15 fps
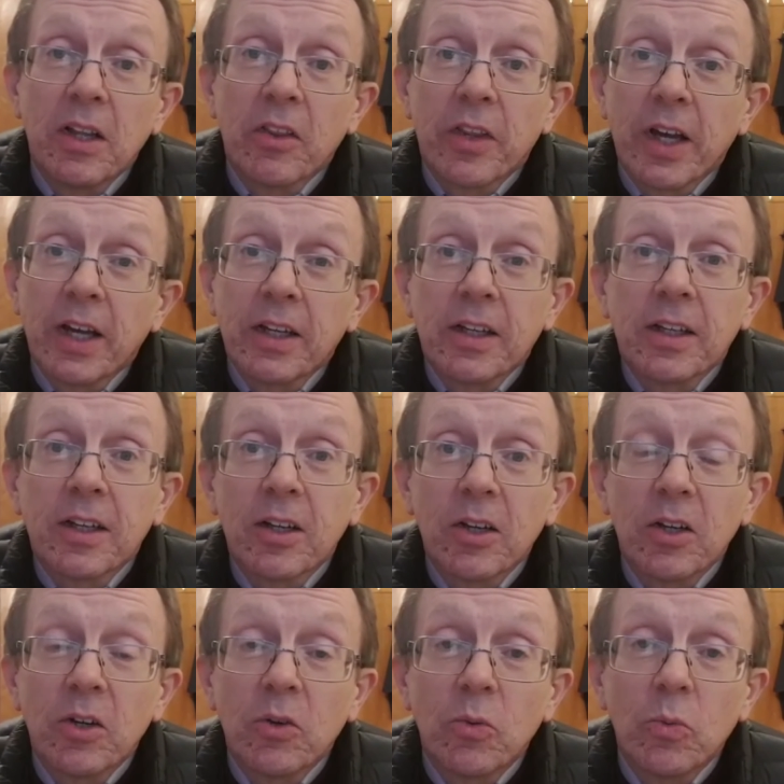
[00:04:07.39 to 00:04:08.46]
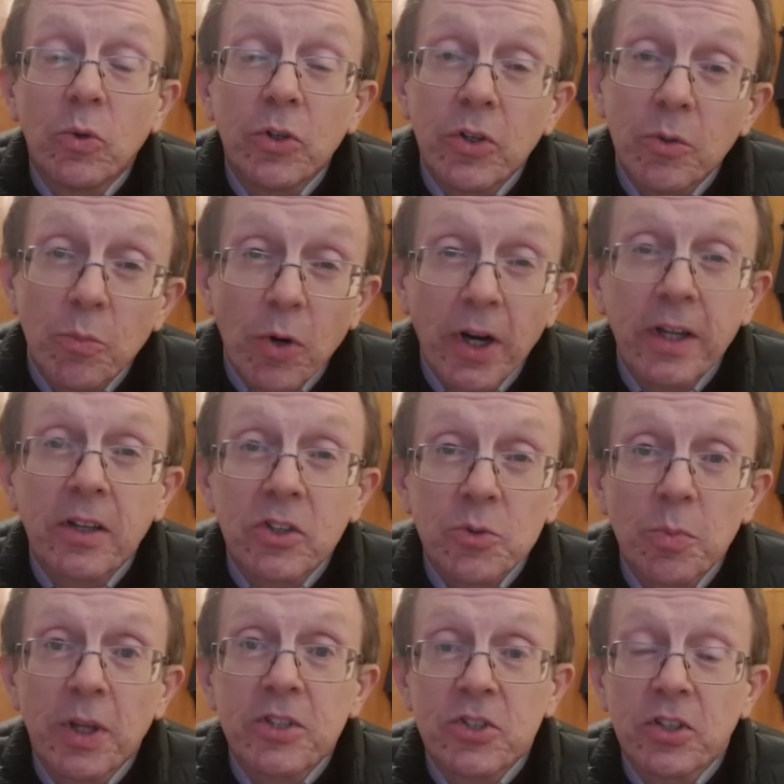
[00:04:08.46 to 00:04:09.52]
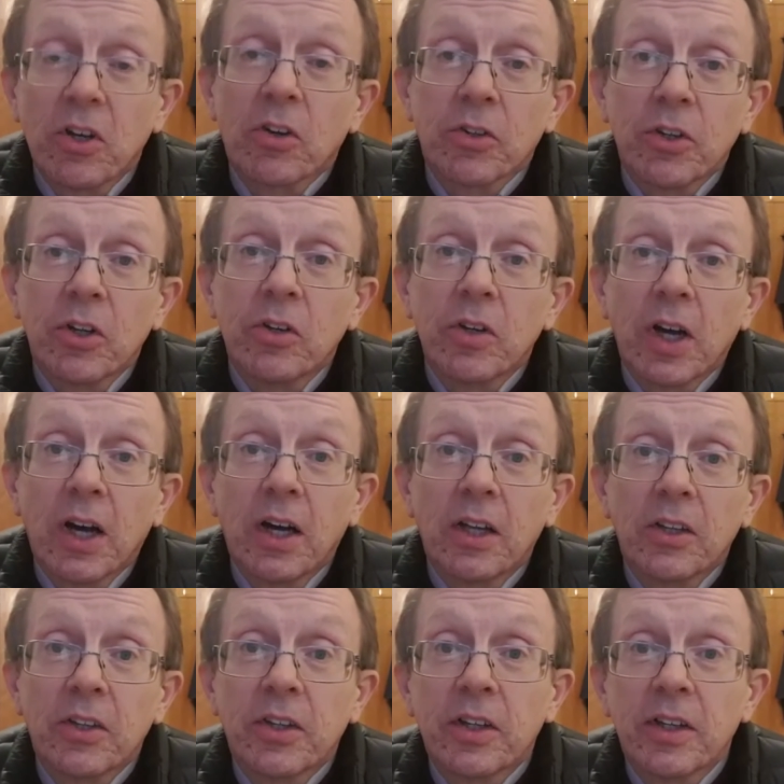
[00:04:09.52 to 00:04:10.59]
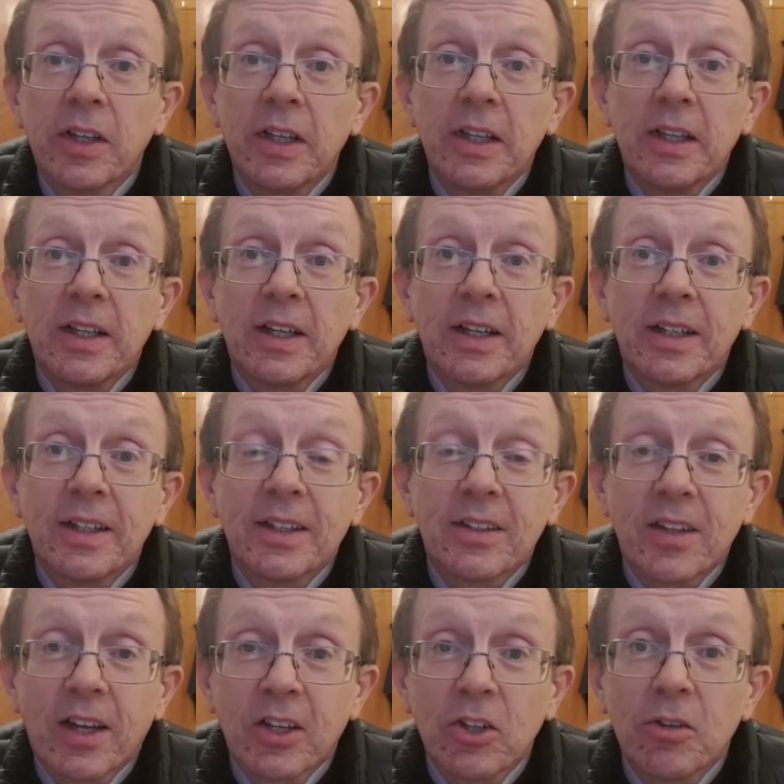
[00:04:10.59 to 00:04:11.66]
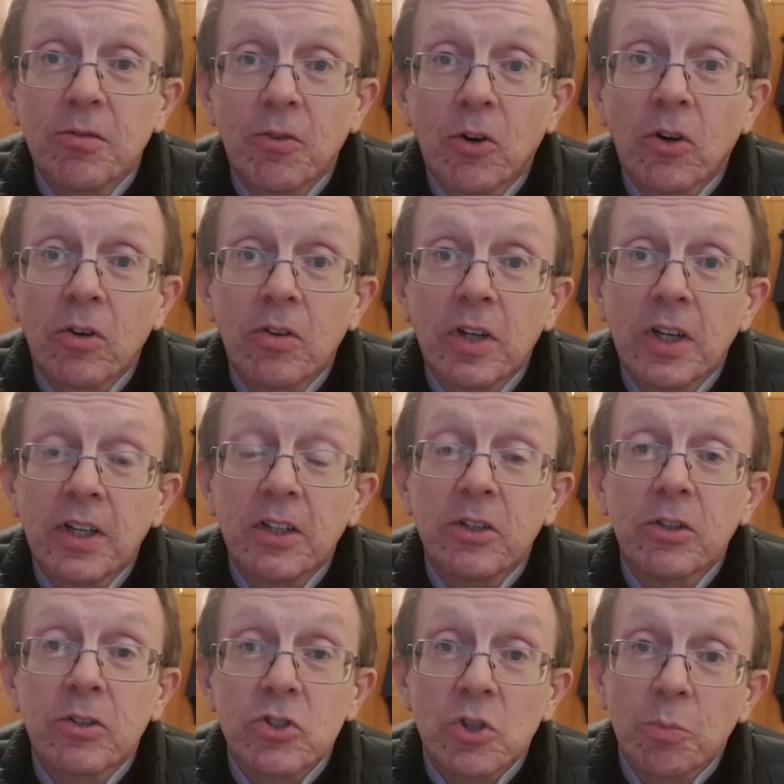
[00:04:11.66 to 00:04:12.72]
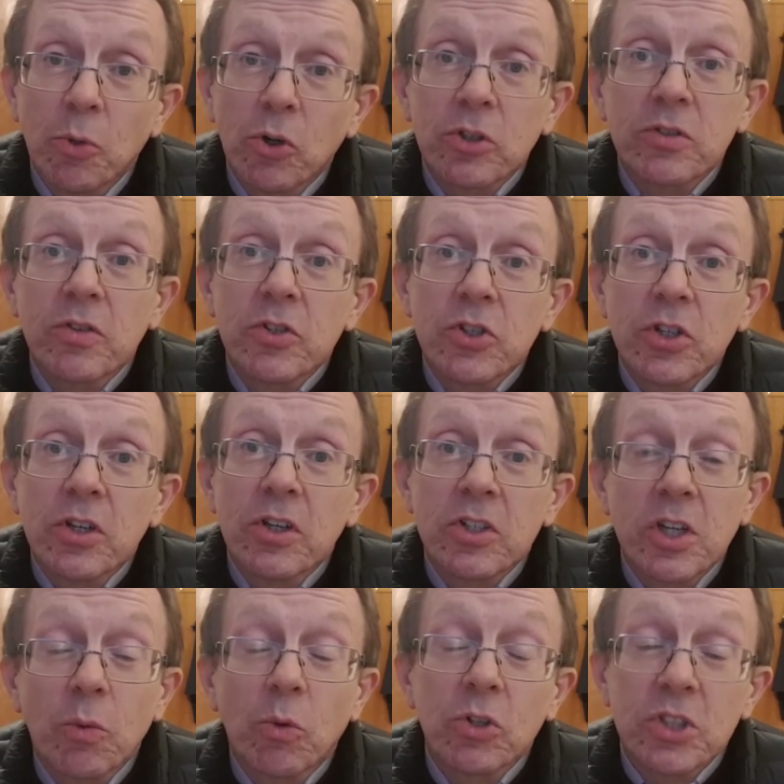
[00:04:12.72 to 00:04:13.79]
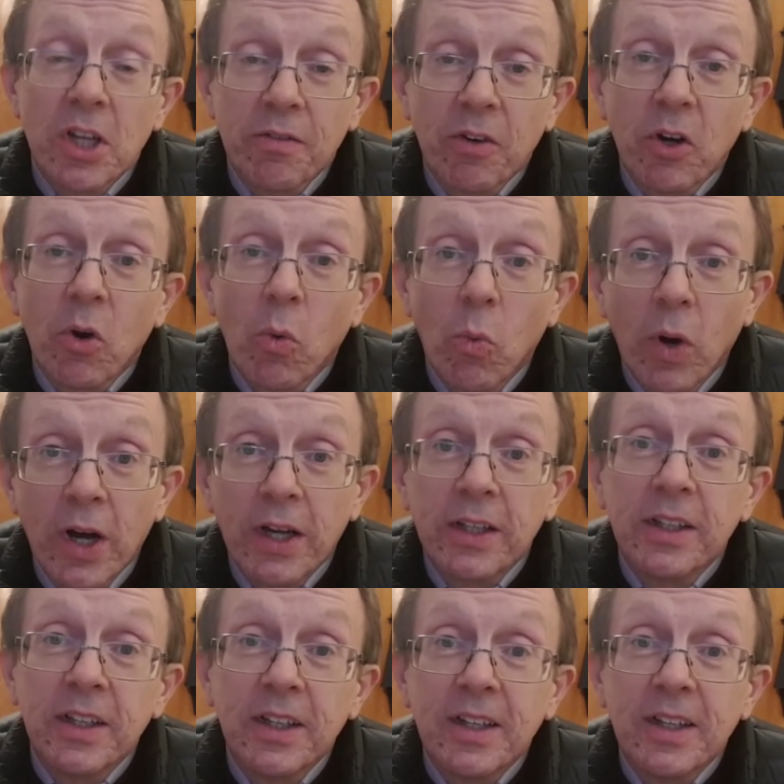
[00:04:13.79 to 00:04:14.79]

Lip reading: then we do pray God's blessing on you and thank you for your support of the church in whatever way